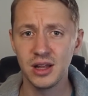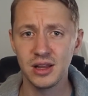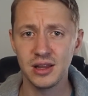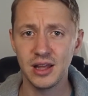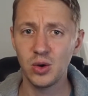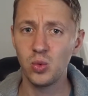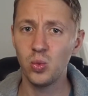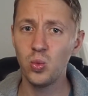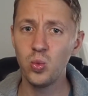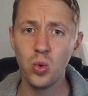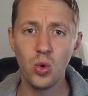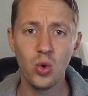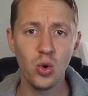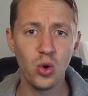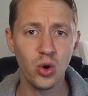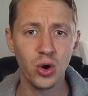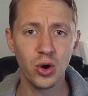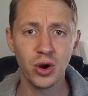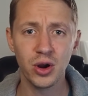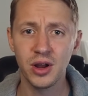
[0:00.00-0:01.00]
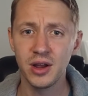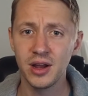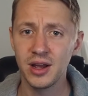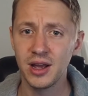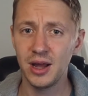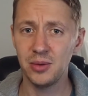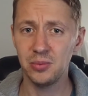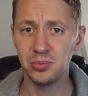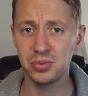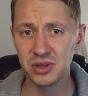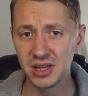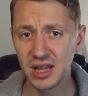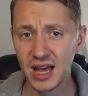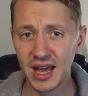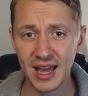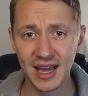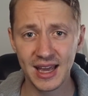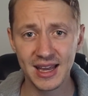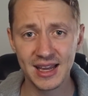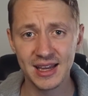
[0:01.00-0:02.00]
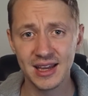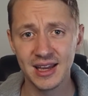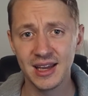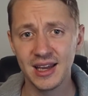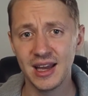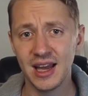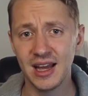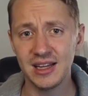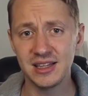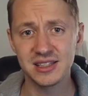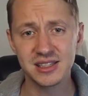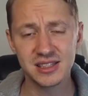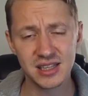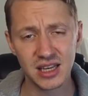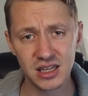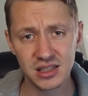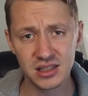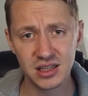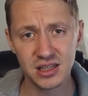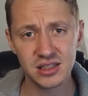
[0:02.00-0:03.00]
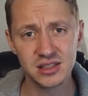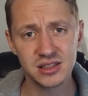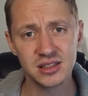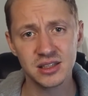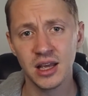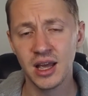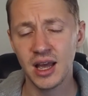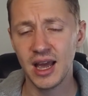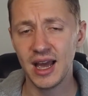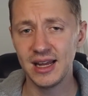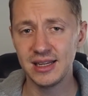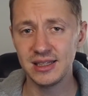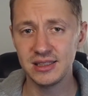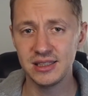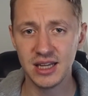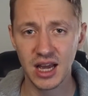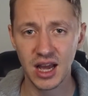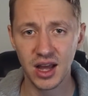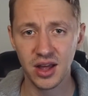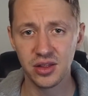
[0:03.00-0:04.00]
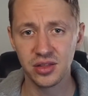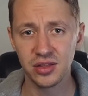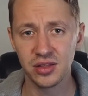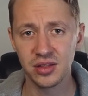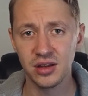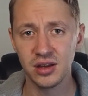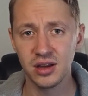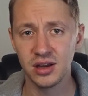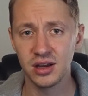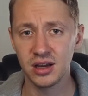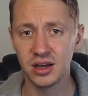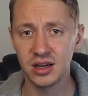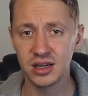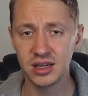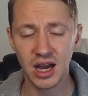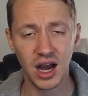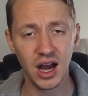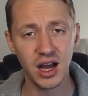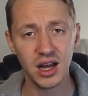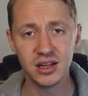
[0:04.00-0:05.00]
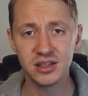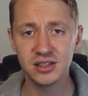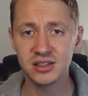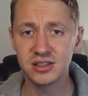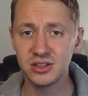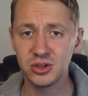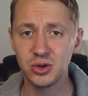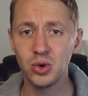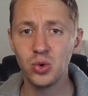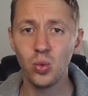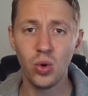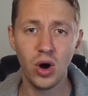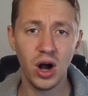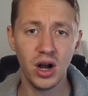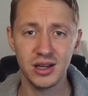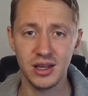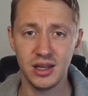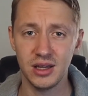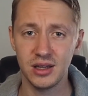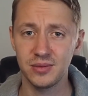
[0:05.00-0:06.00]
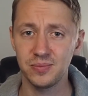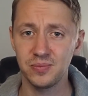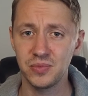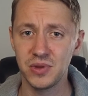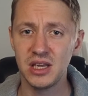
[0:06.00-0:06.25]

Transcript: like war and plague and sickness and death, God is still walking.